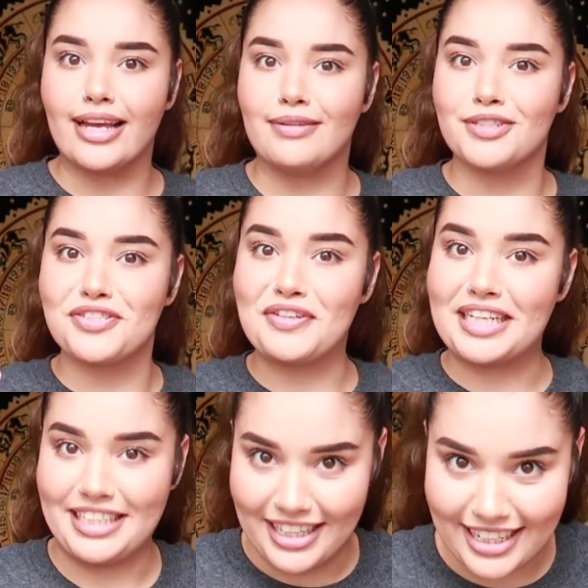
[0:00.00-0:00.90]
like I'm just
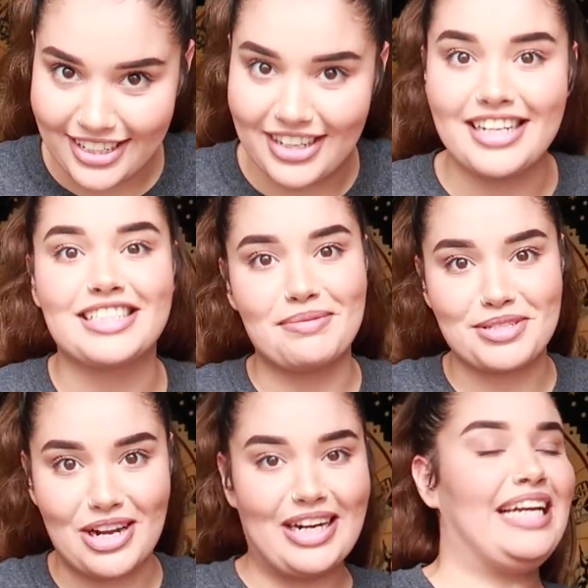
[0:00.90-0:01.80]
fucking yelling at you guys. I'm
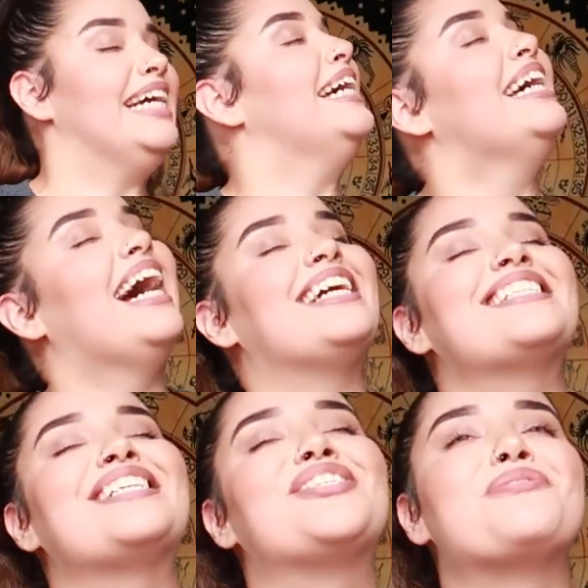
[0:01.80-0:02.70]
sorry. I
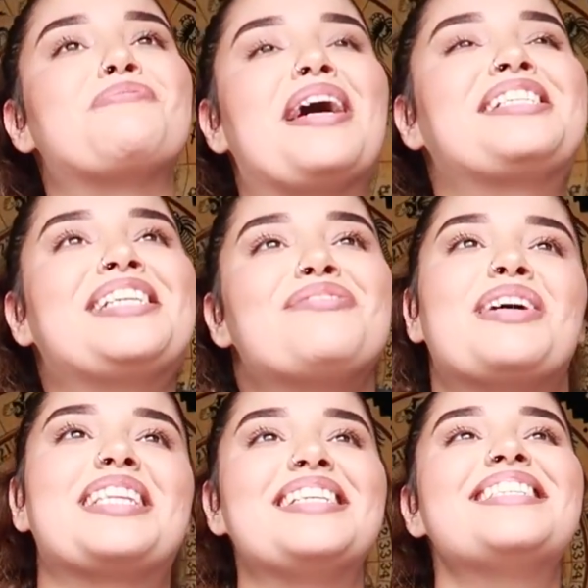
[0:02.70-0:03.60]
just get super passionate
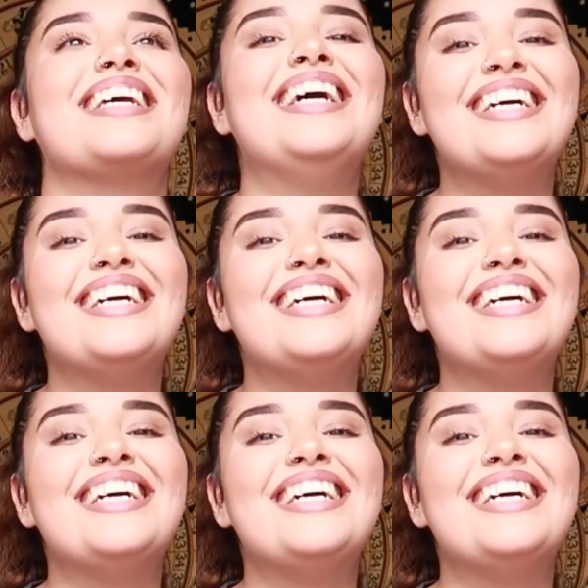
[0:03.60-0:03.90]
about this.